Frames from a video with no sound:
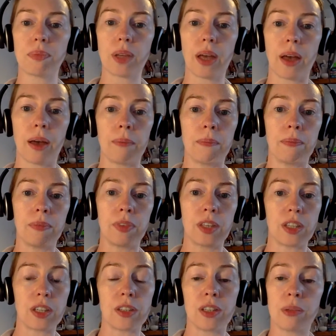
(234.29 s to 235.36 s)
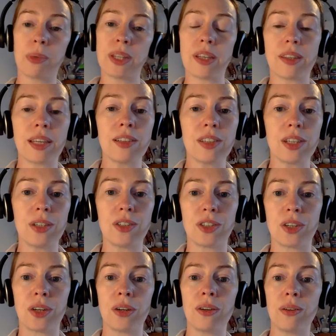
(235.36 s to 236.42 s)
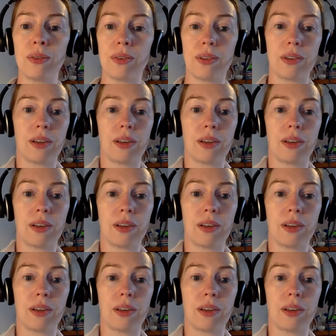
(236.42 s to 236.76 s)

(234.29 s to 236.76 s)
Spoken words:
that you do